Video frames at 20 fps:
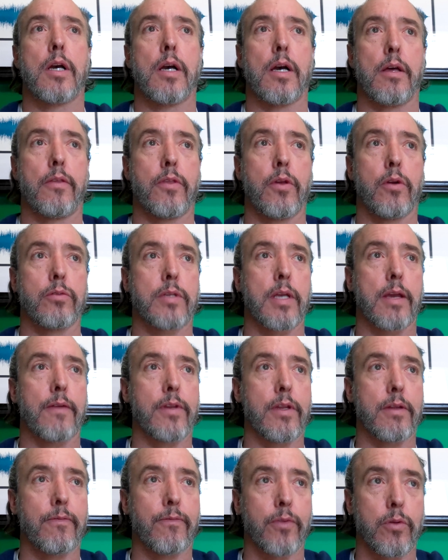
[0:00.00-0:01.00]
Those have
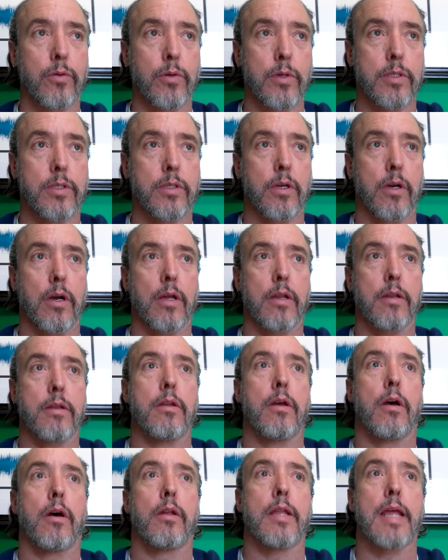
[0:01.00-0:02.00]
an influence on
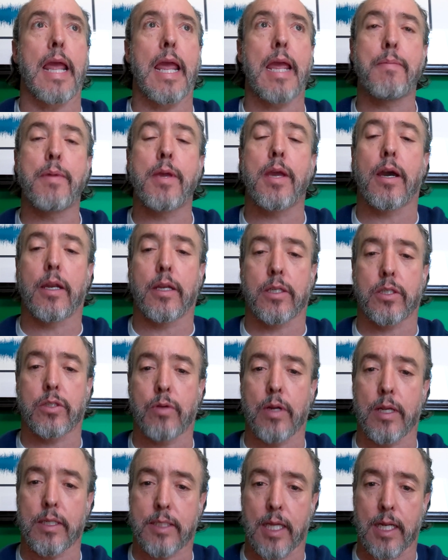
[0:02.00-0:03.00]
abiotic
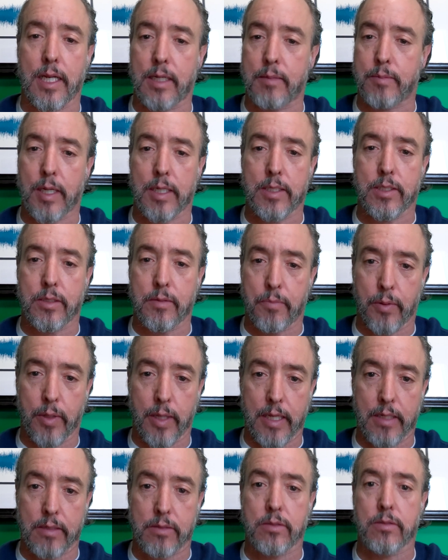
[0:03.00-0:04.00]
stress adaptation of
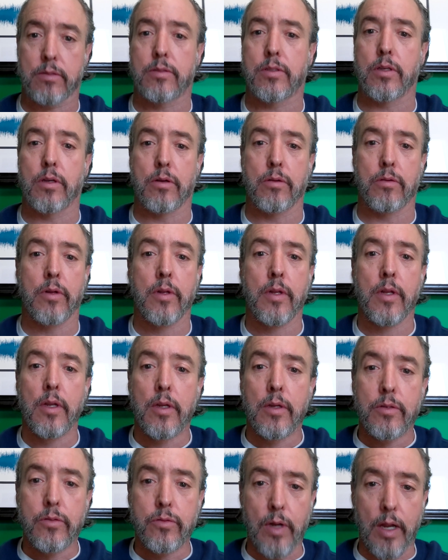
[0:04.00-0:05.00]
plants. So
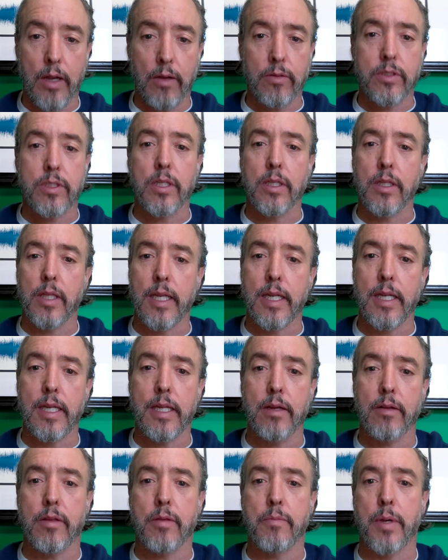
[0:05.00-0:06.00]
drought and
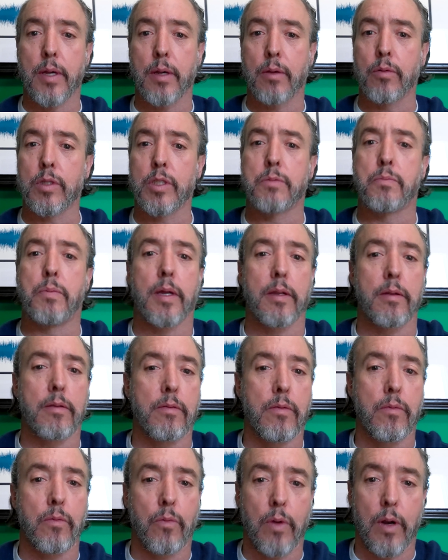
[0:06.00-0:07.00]
salinity are the big ones, but
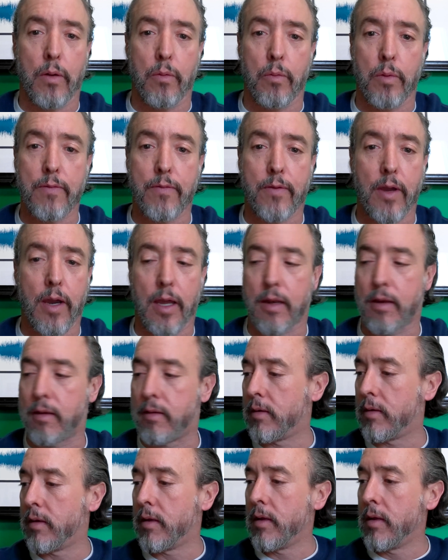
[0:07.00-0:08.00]
where we've got
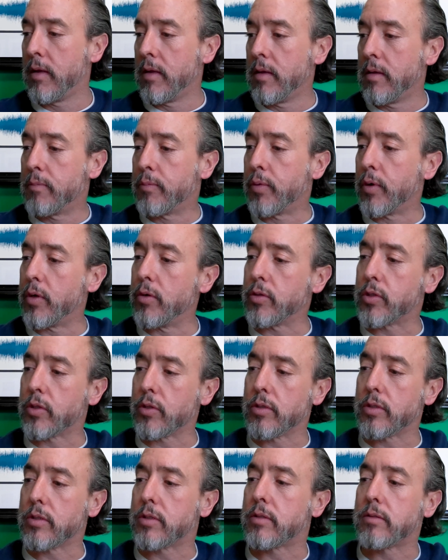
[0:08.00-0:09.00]

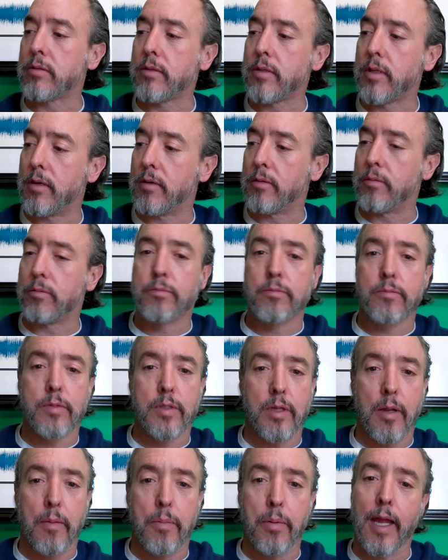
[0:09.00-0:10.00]
producers, you know,
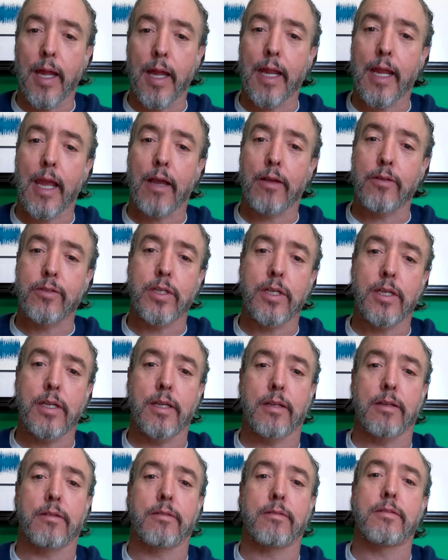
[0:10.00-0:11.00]
applying algae
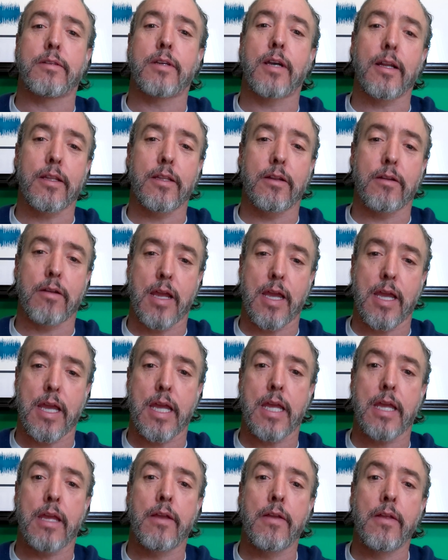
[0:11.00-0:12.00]
and cutting their hay,